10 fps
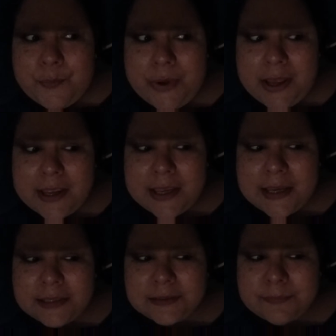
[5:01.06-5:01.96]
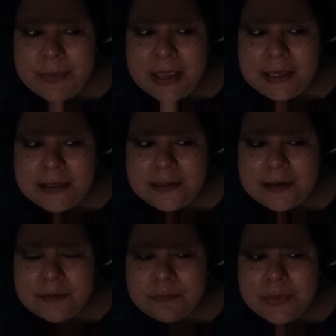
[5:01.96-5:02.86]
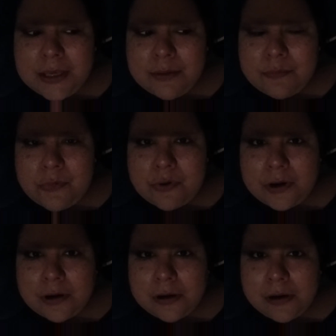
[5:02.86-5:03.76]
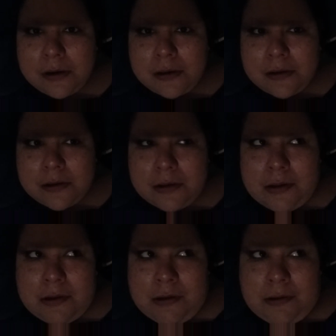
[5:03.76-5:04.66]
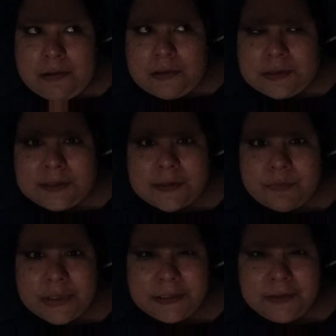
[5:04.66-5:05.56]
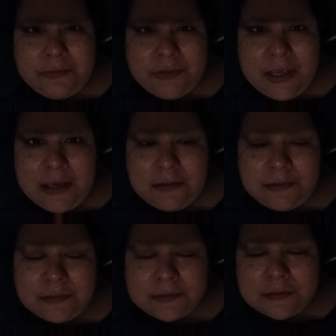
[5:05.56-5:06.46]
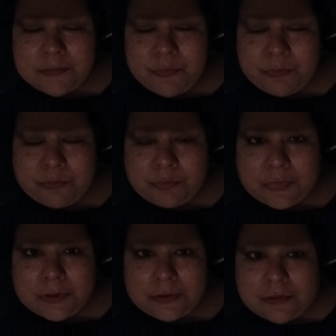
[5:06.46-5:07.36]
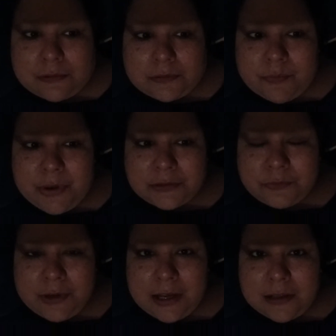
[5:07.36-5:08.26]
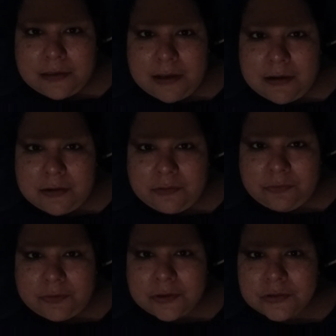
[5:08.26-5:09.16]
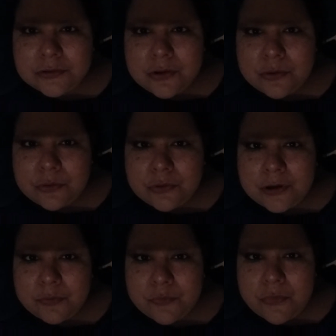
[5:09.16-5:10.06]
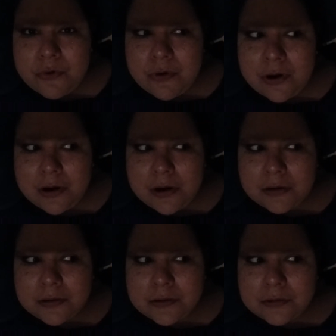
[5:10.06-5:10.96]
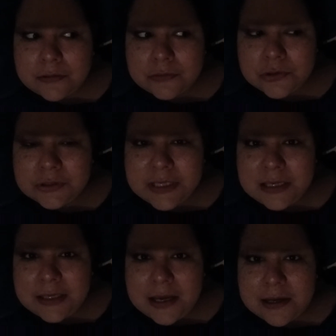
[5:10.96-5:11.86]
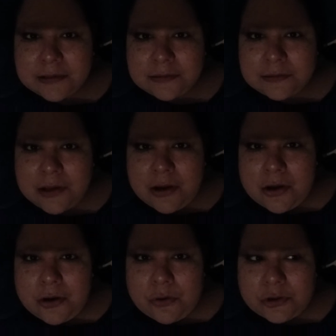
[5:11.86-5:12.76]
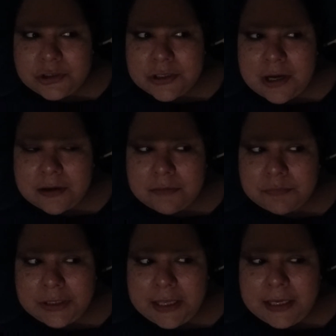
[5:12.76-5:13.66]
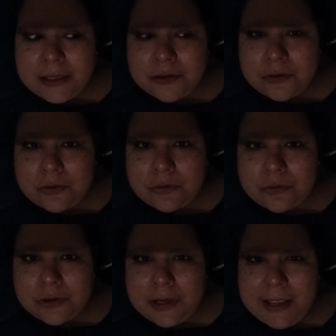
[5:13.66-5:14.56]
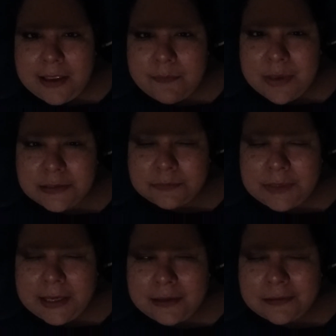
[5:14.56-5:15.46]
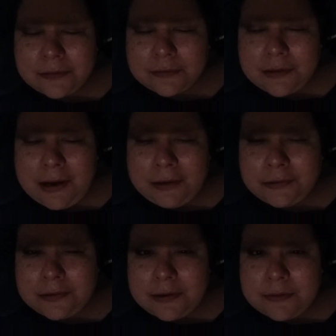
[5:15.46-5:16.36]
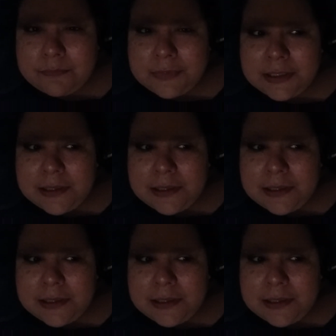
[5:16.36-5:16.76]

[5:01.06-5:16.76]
but it's making them be more submissive, I guess is the best word I can think of. So they're more to say yes or to not complain, or like it makes them like kind of dumb